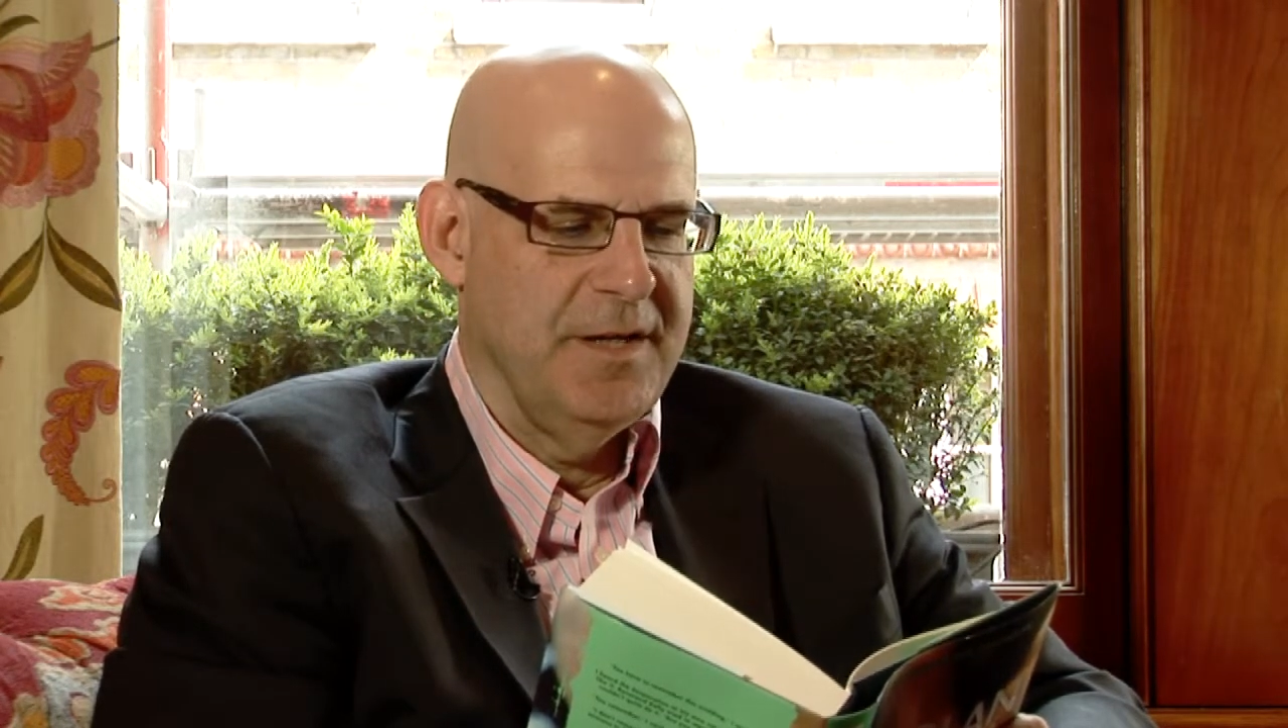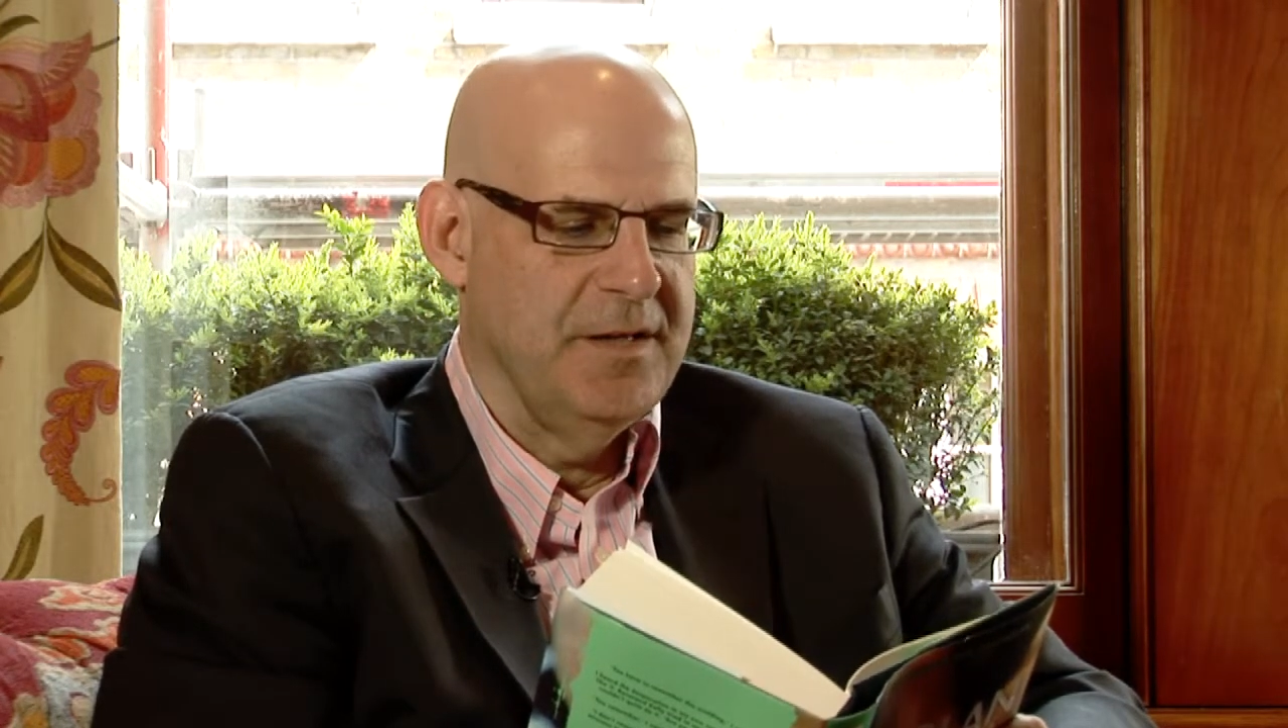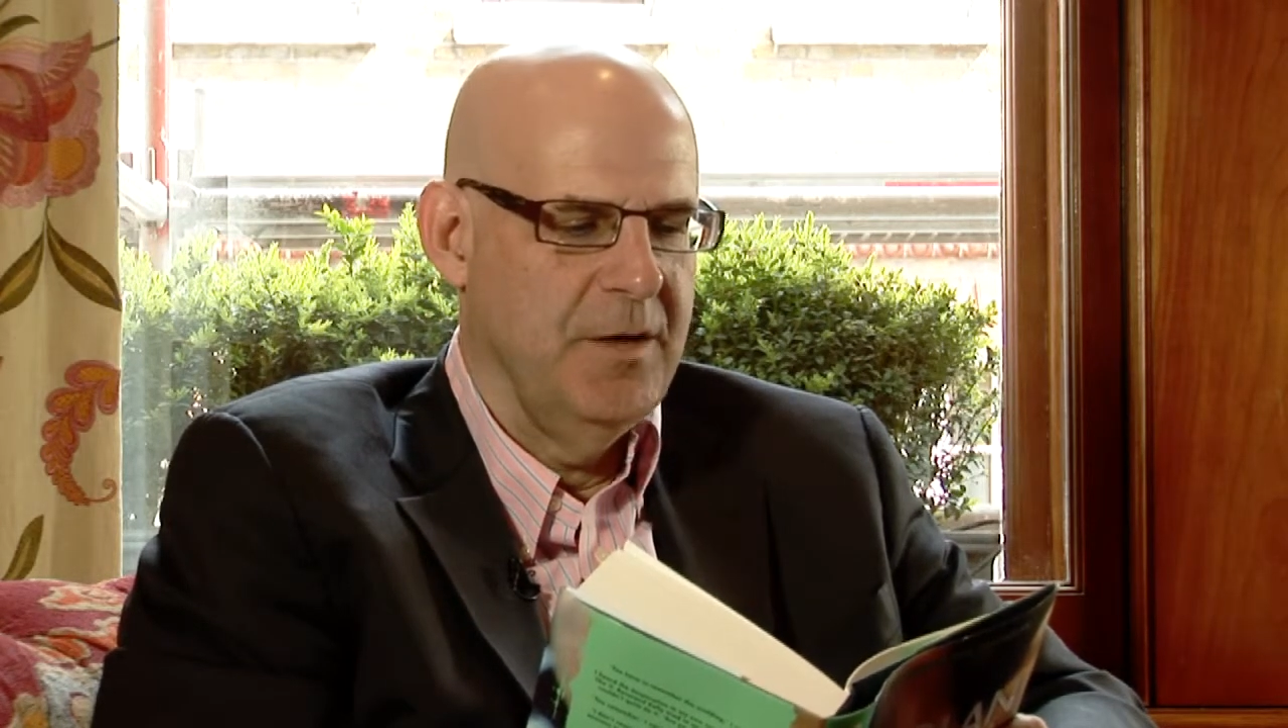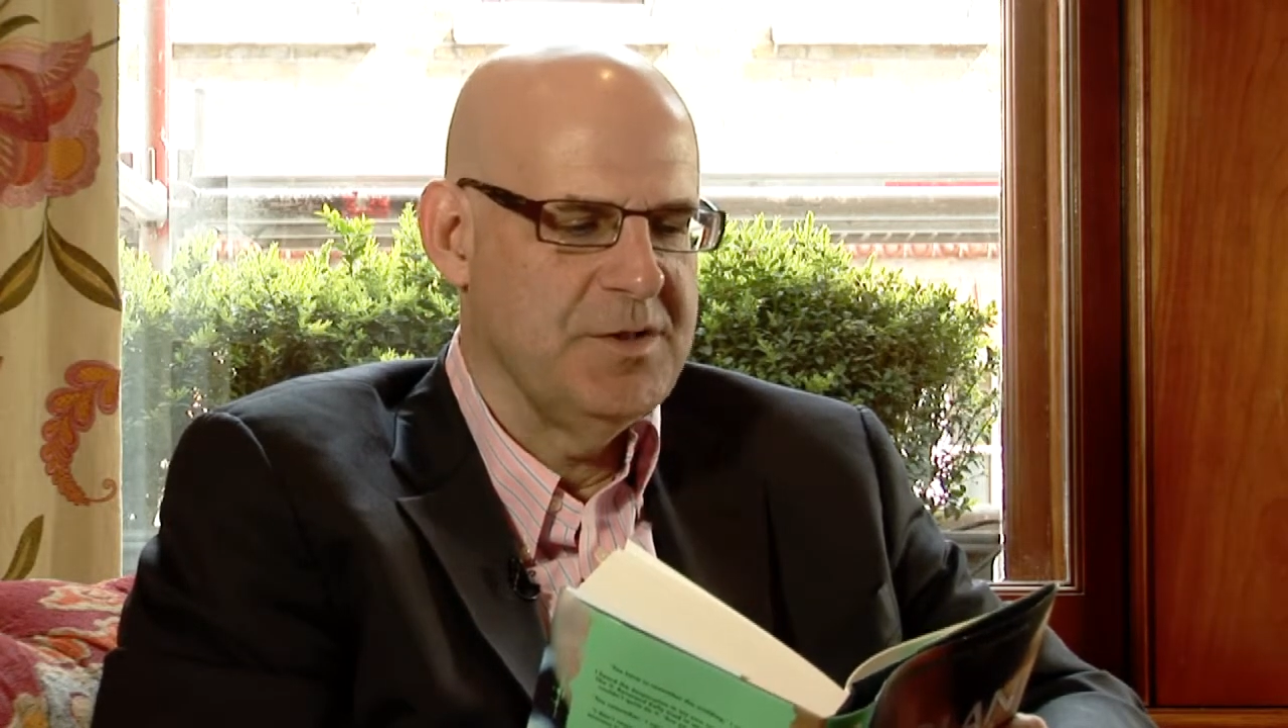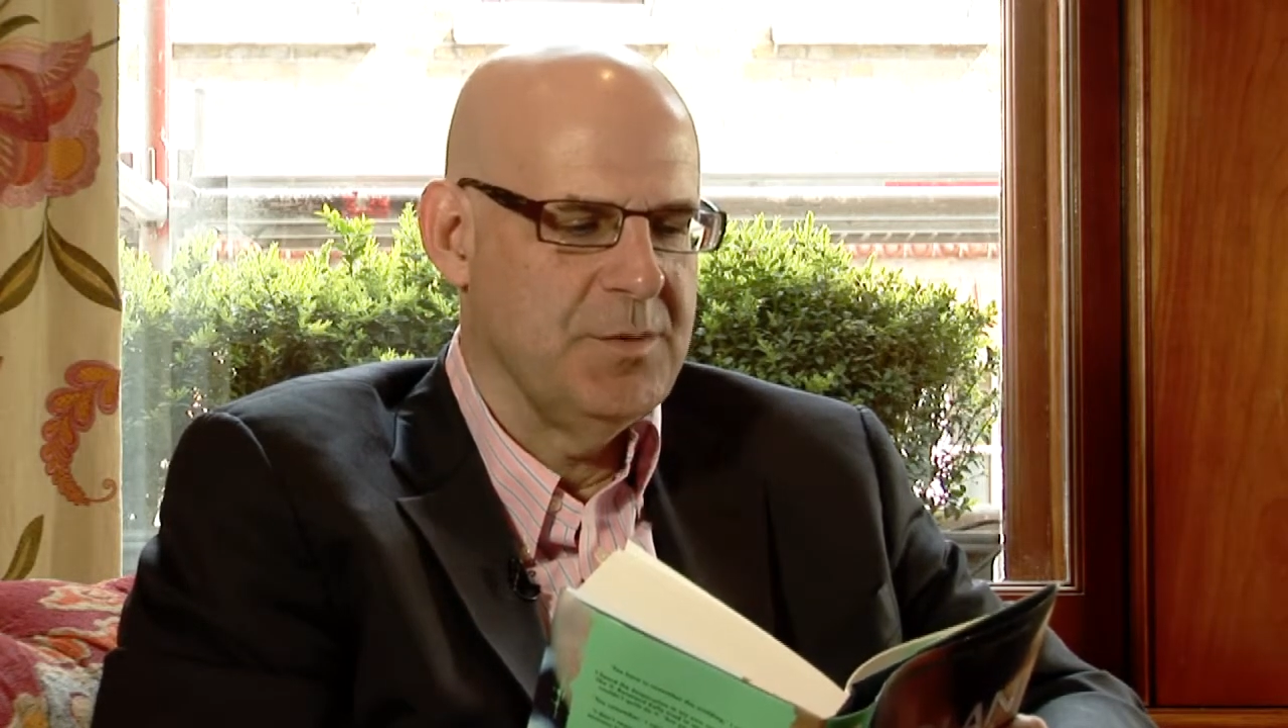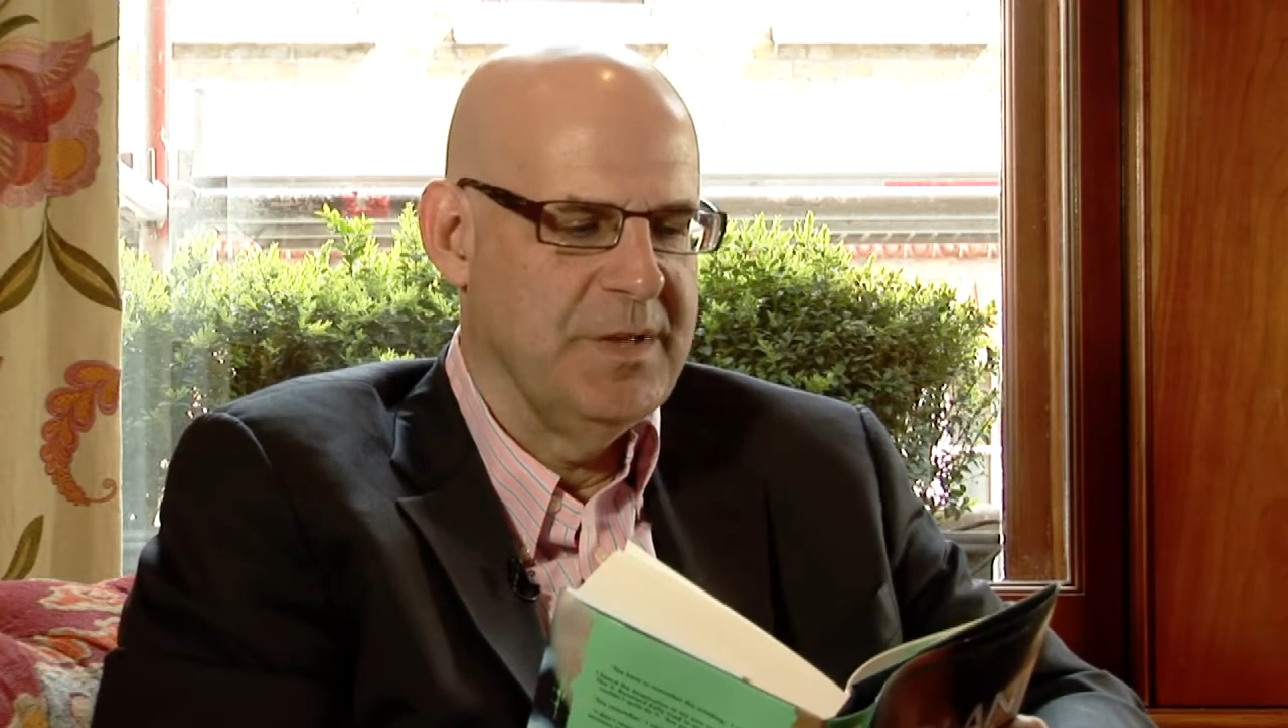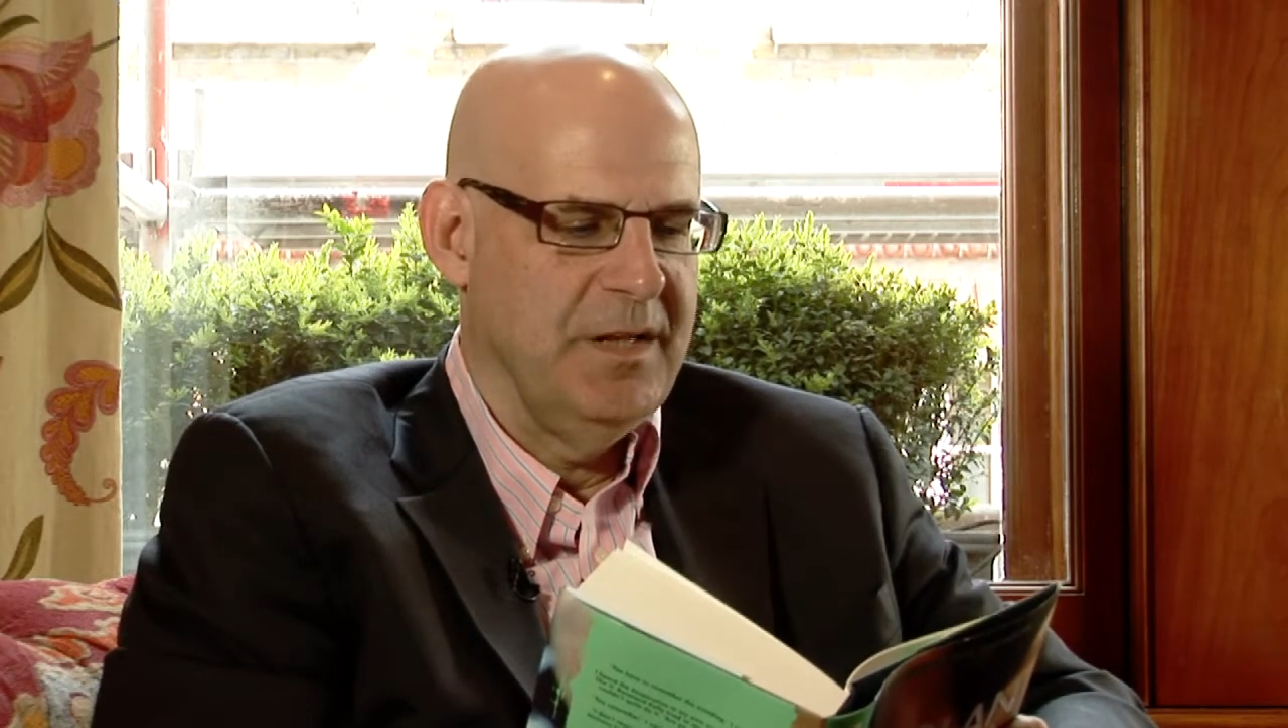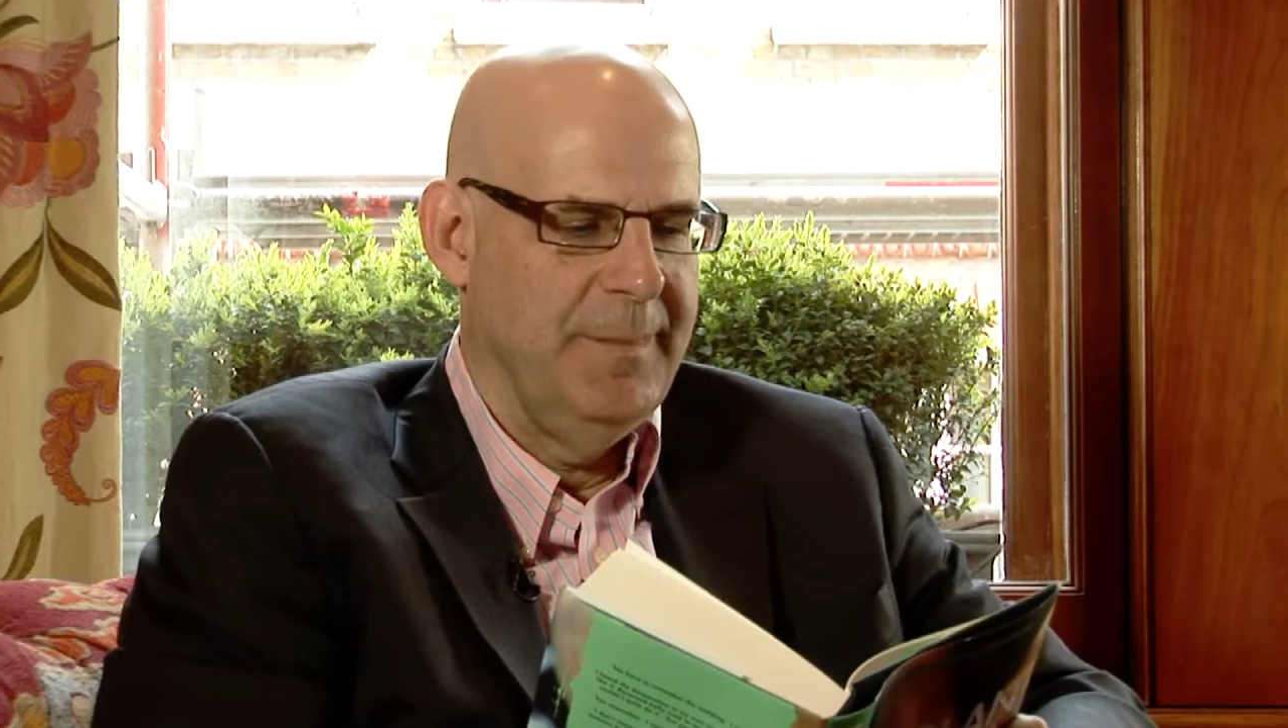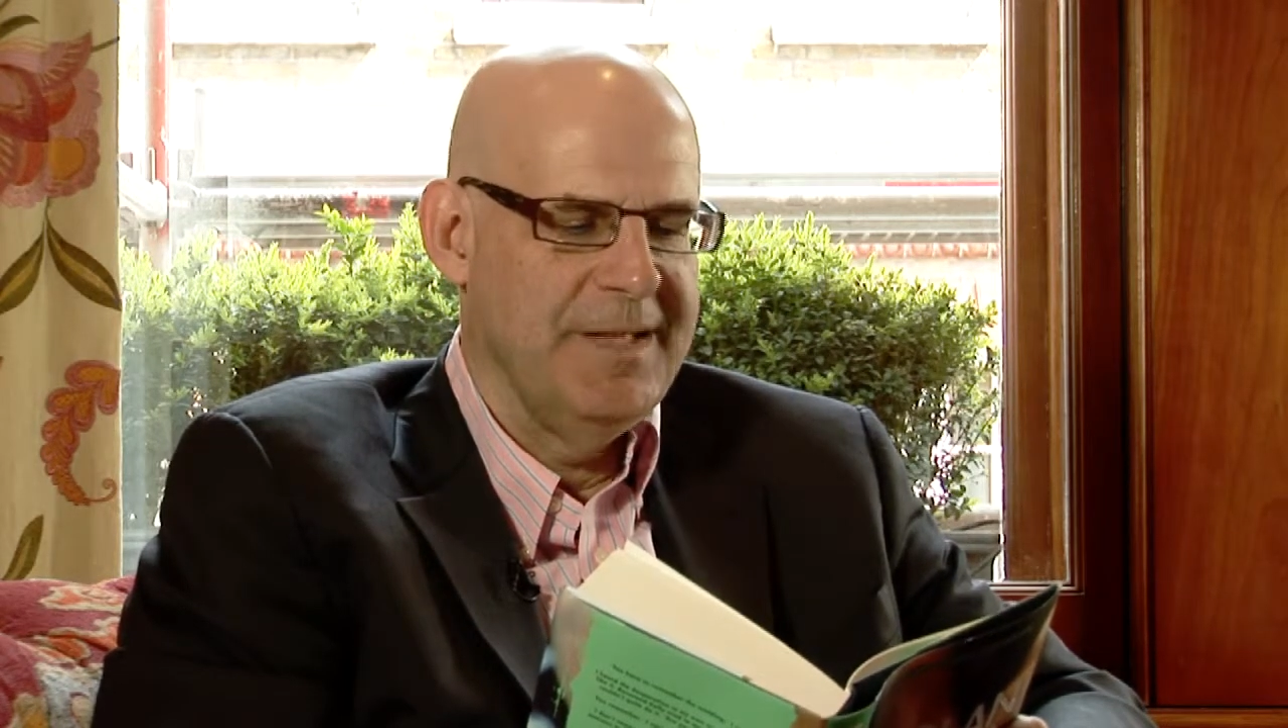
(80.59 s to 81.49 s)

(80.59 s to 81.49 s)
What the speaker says: that you know is real and